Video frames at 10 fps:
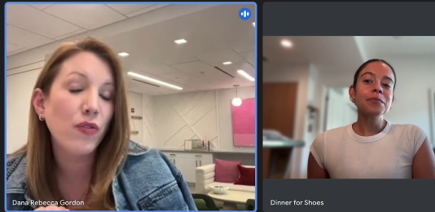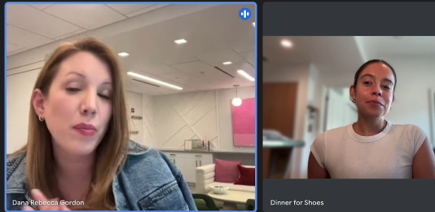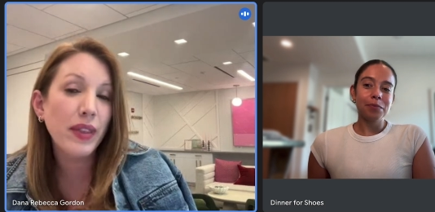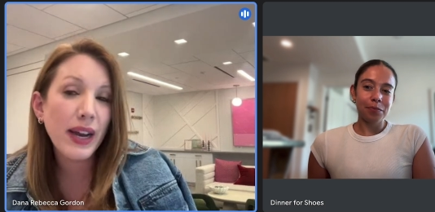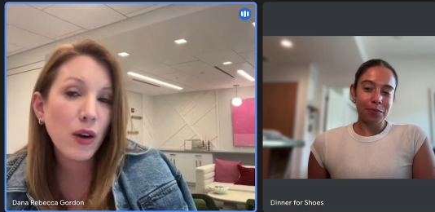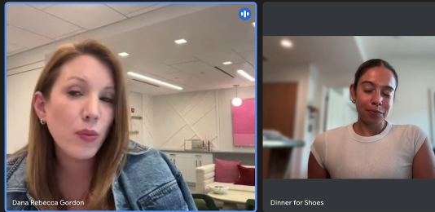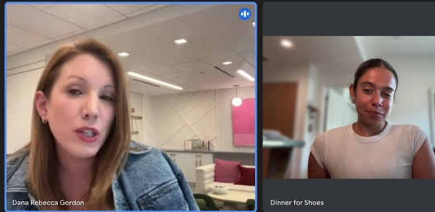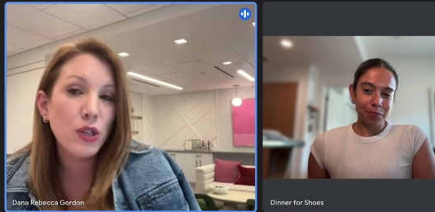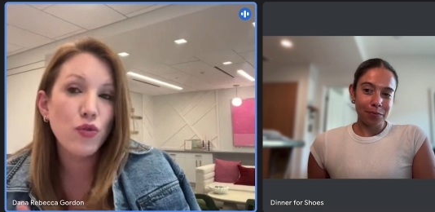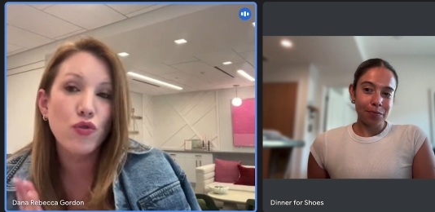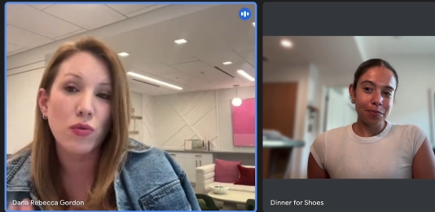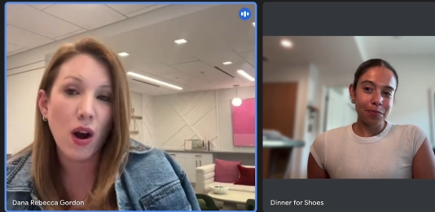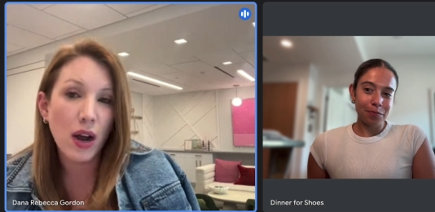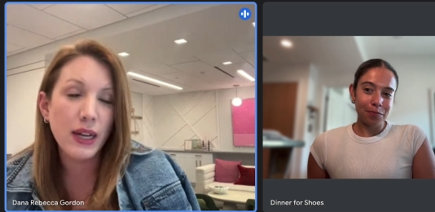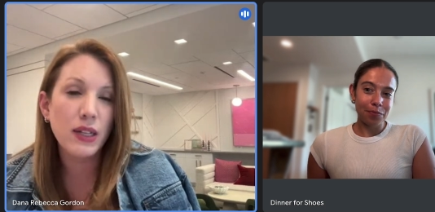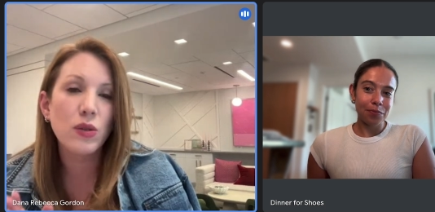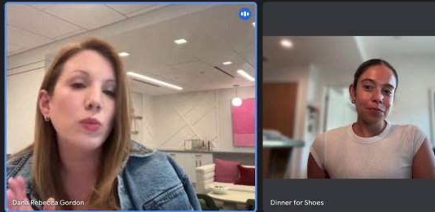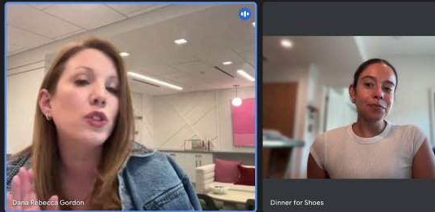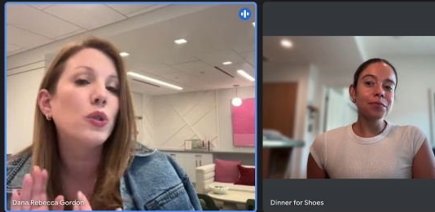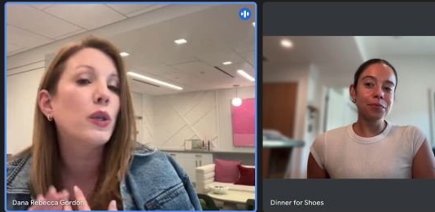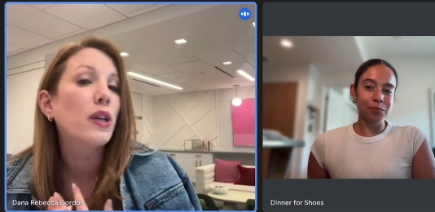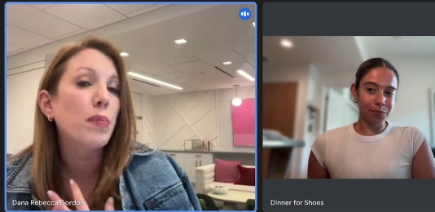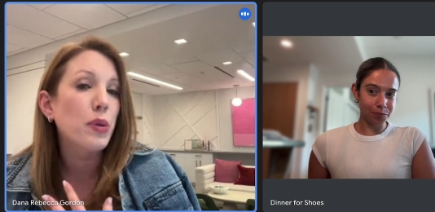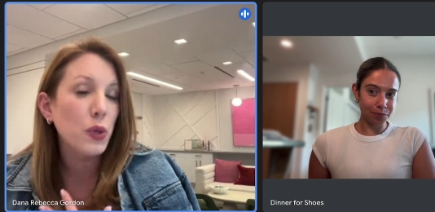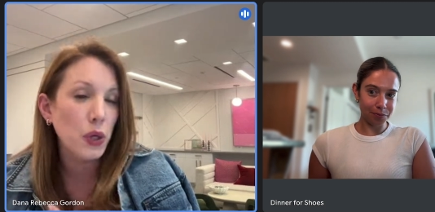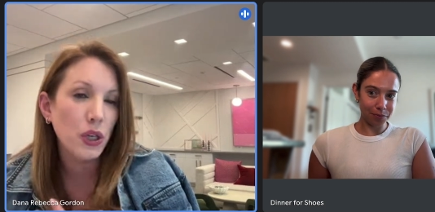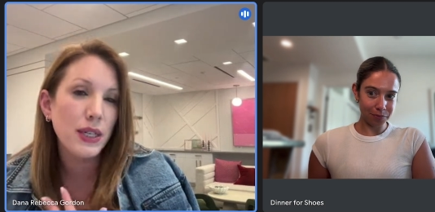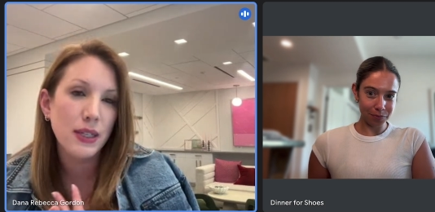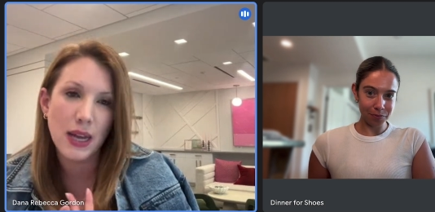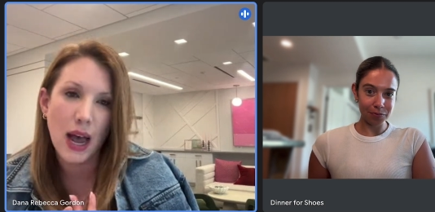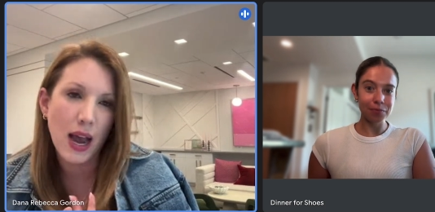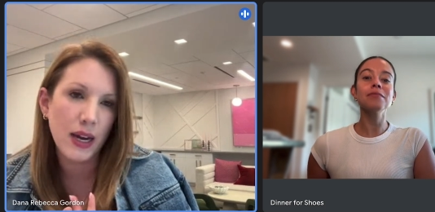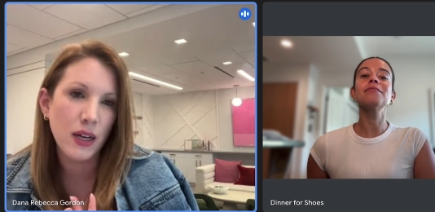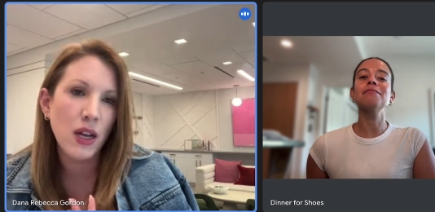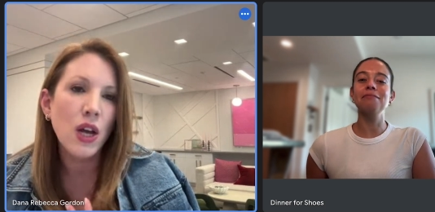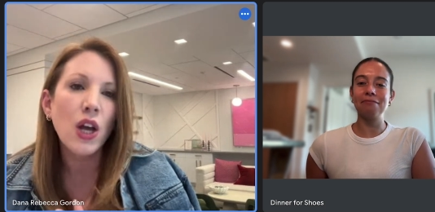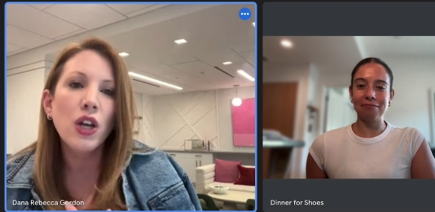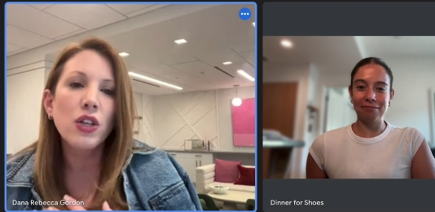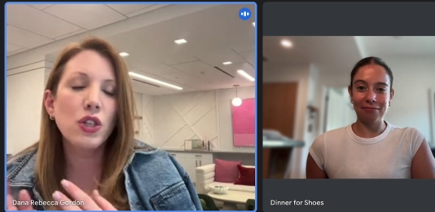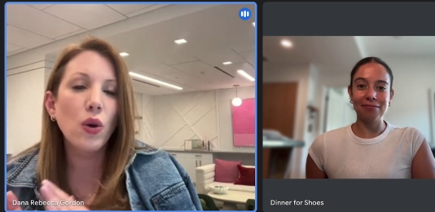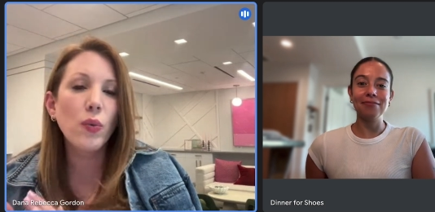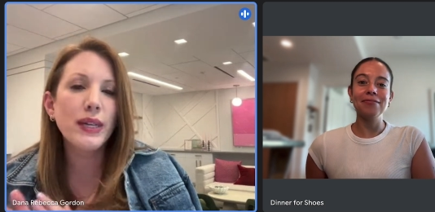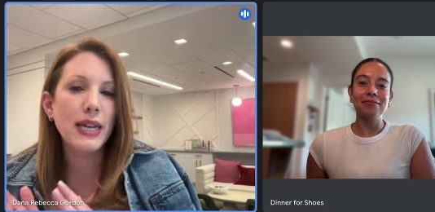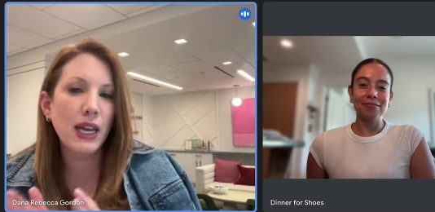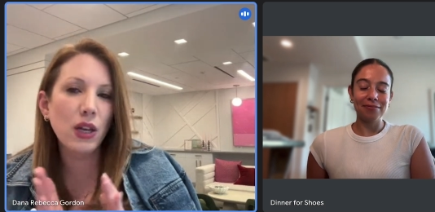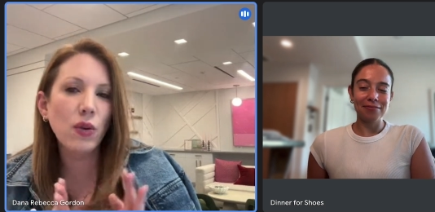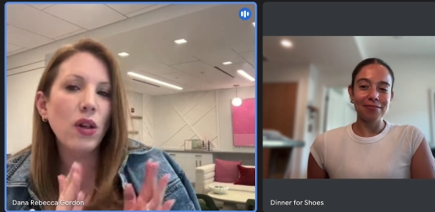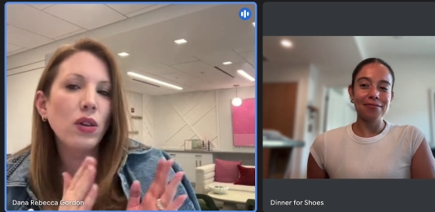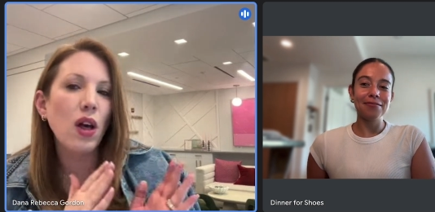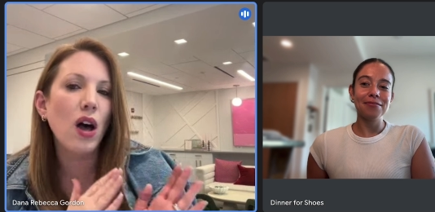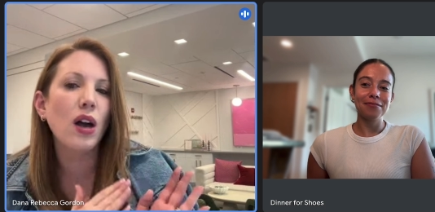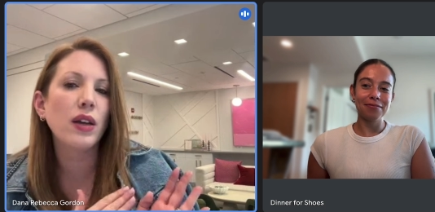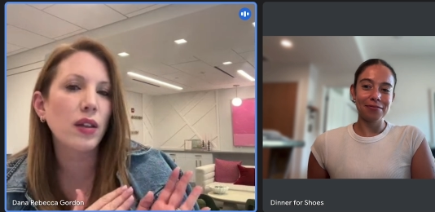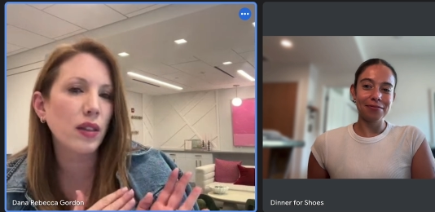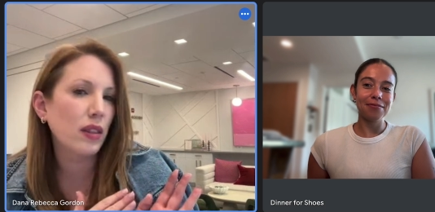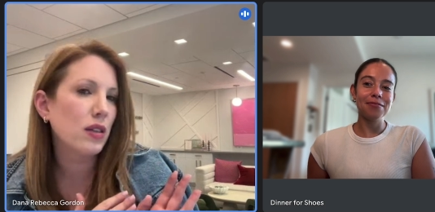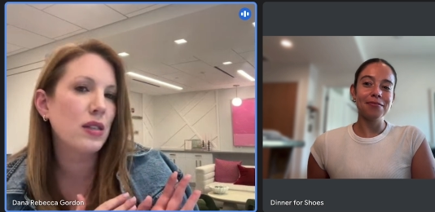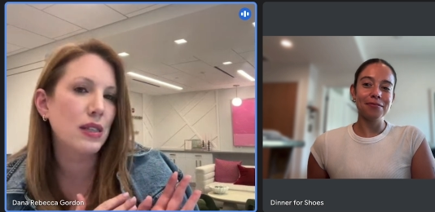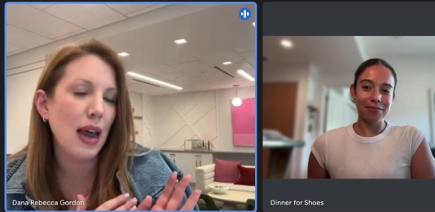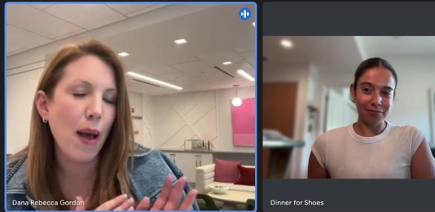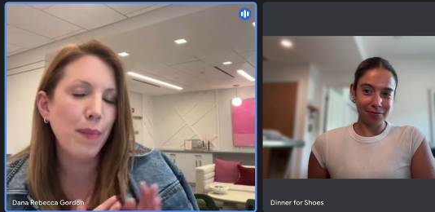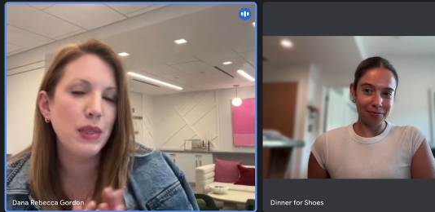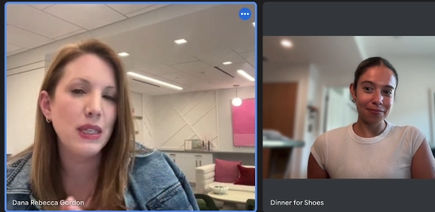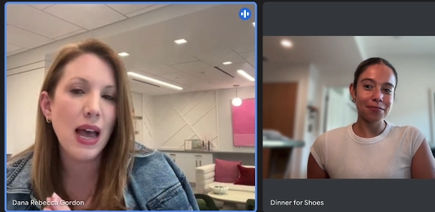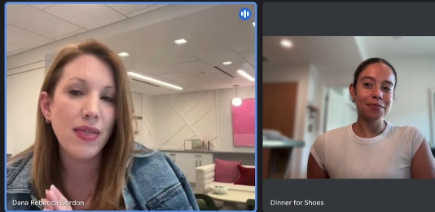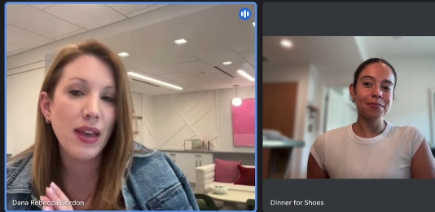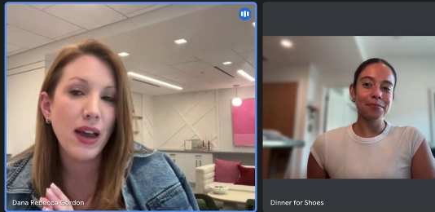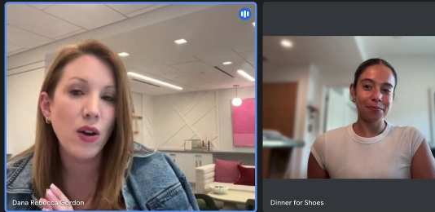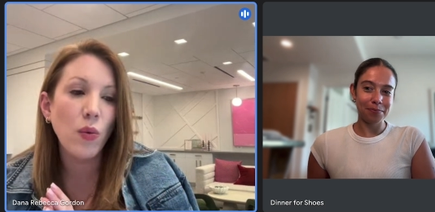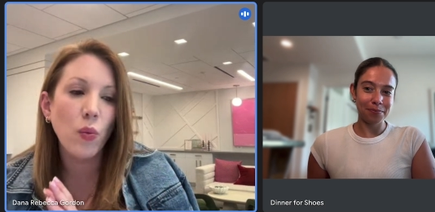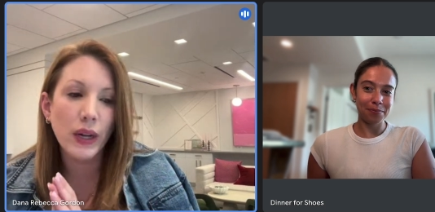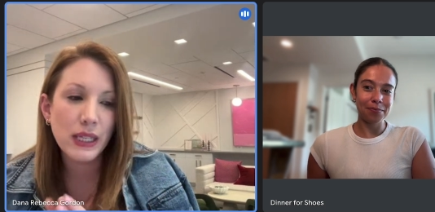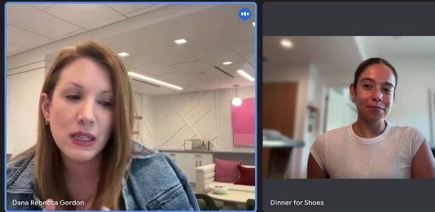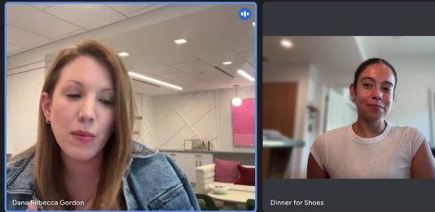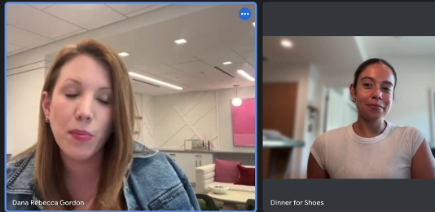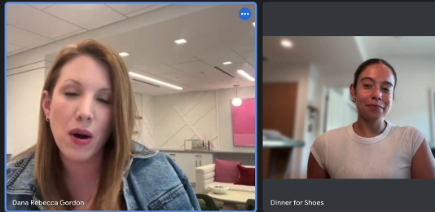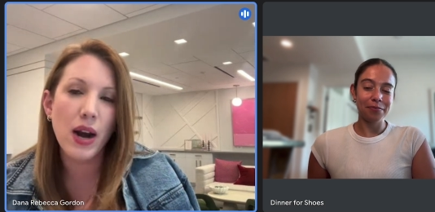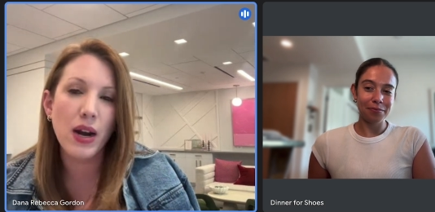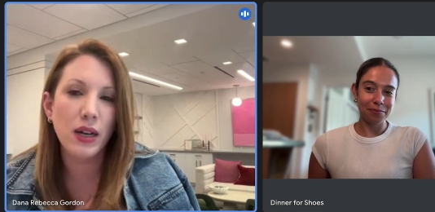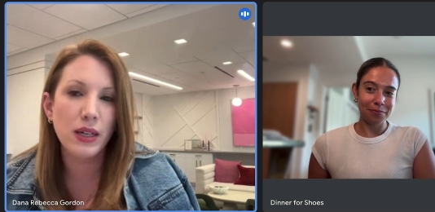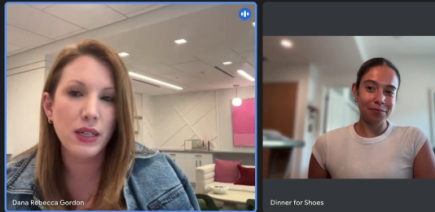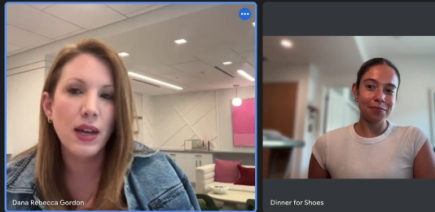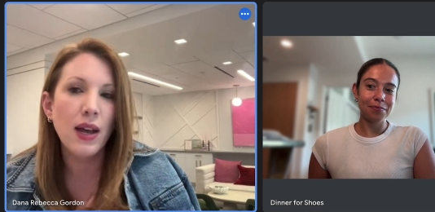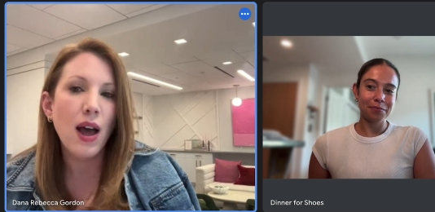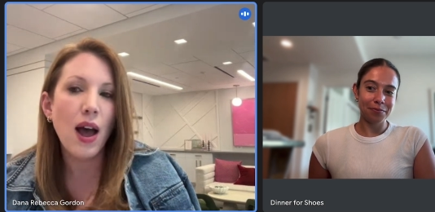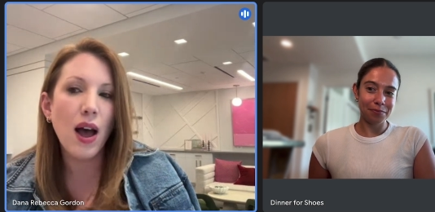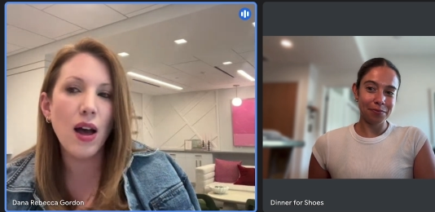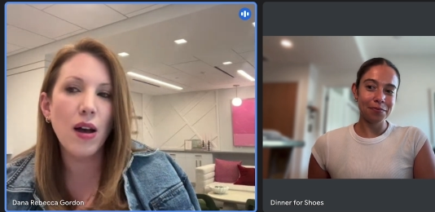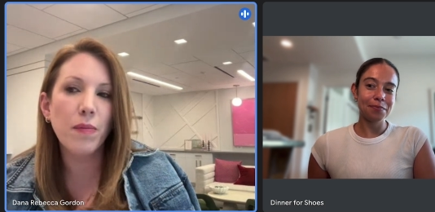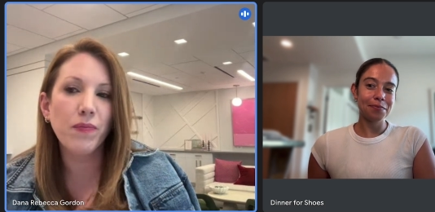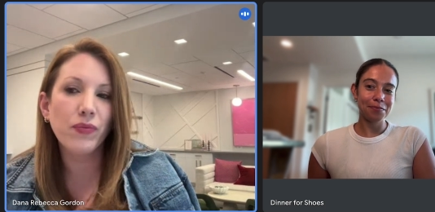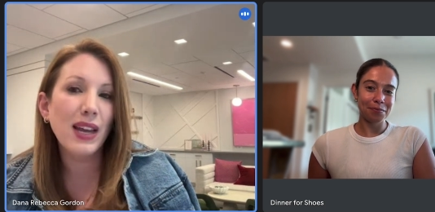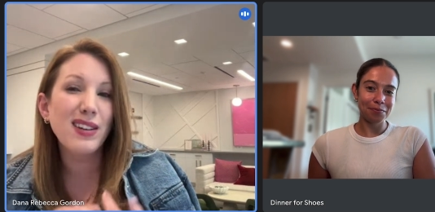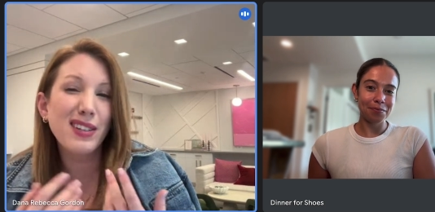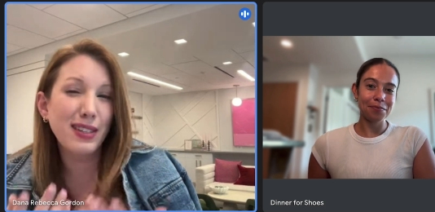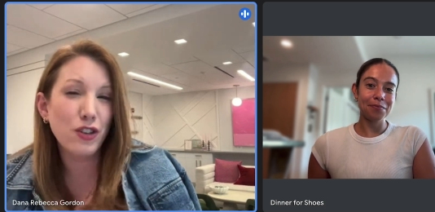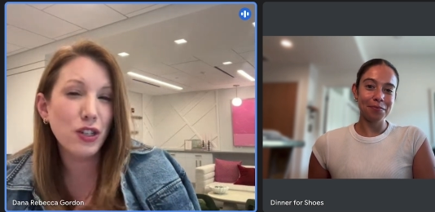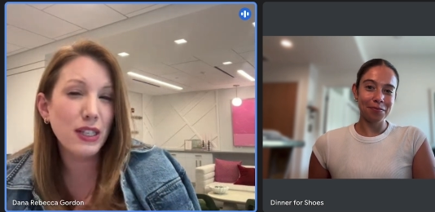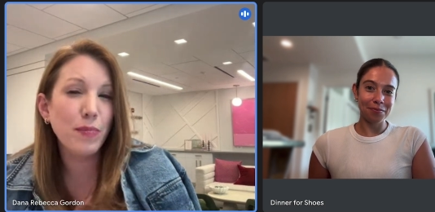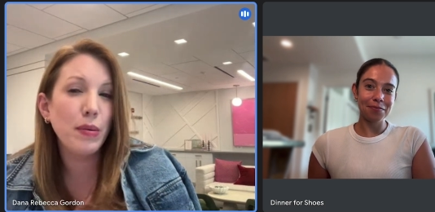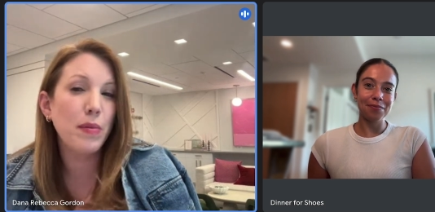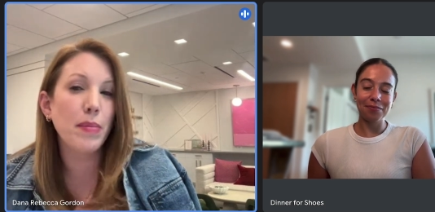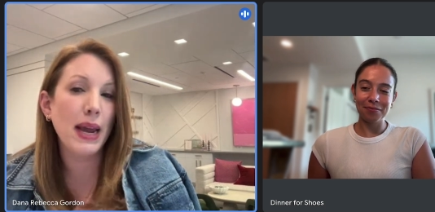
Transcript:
Speaker 1: But from there, we do drawings. We'll do a computer design. So we take you along the steps. And then once the product and decisions have been